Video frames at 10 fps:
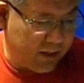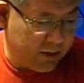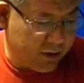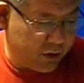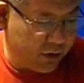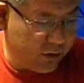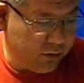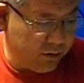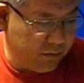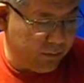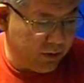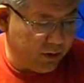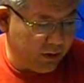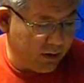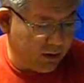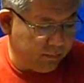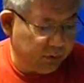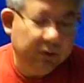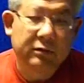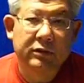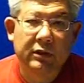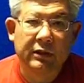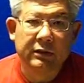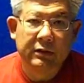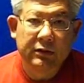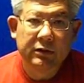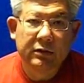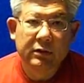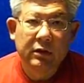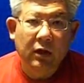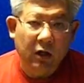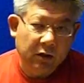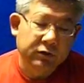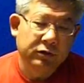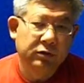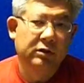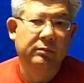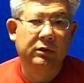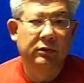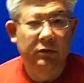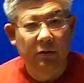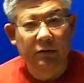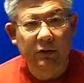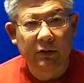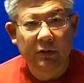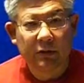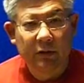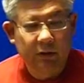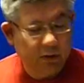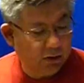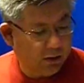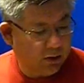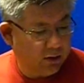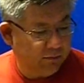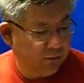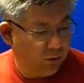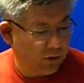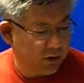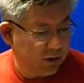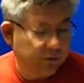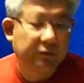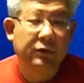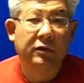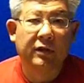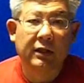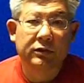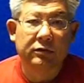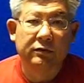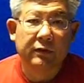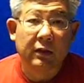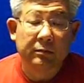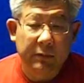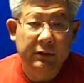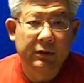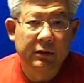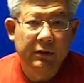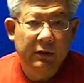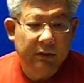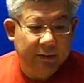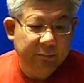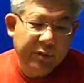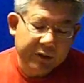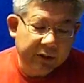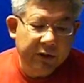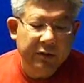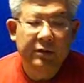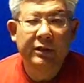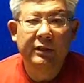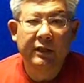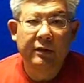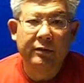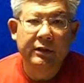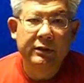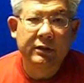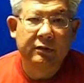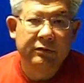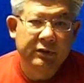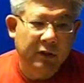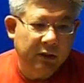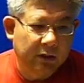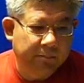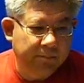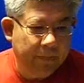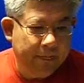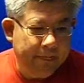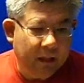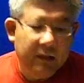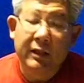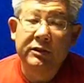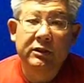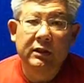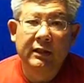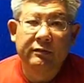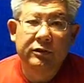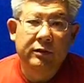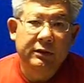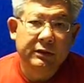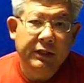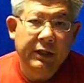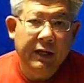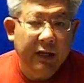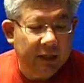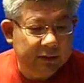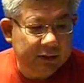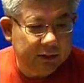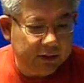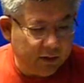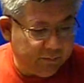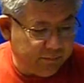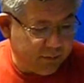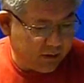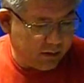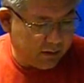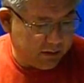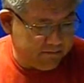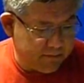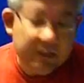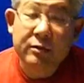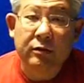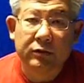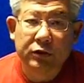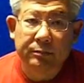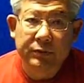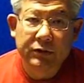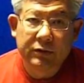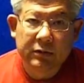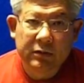In addition to being a political scientist, I also do some consulting for Center for International Development, in particular in the areas of legislative strengthening and setting up internships